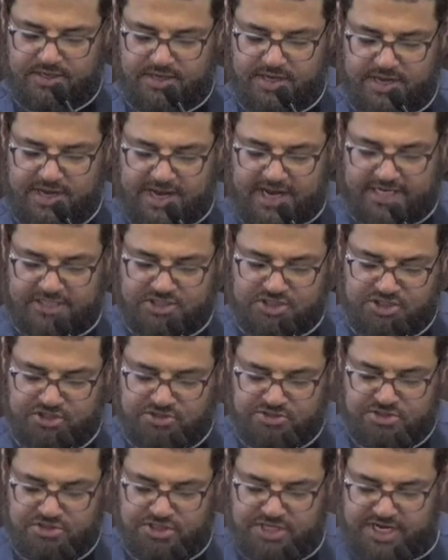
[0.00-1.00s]
I ask you
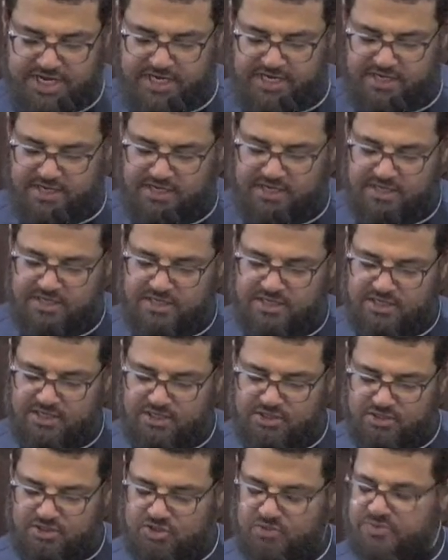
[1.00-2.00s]
today
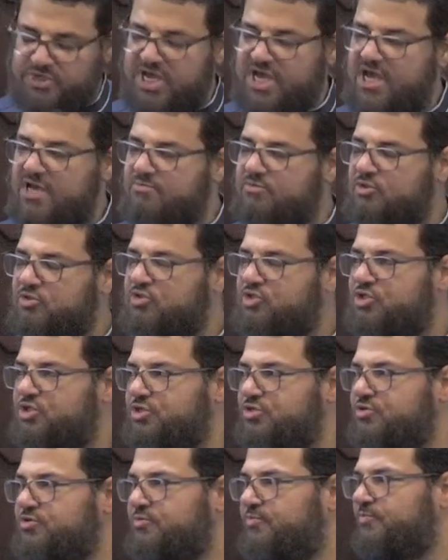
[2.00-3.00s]
to be able
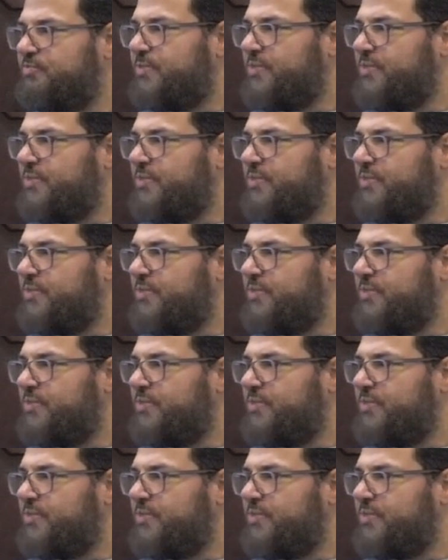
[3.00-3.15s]
to,